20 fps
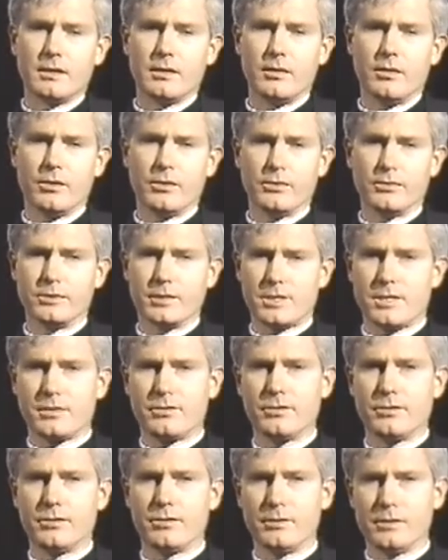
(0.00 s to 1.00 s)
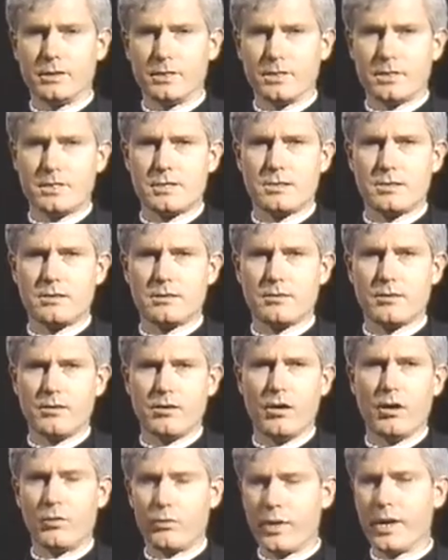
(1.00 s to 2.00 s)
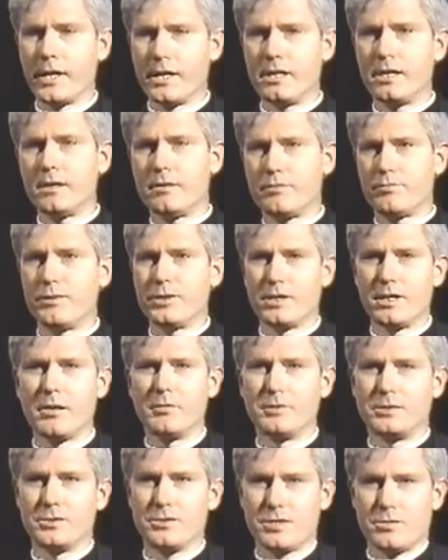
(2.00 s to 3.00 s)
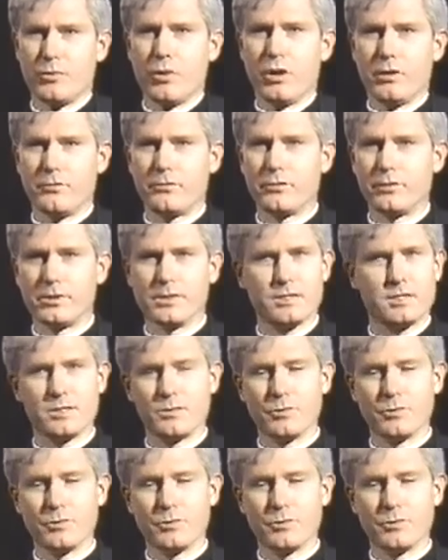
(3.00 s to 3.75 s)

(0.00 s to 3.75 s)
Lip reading: Although the school has already become too small for us,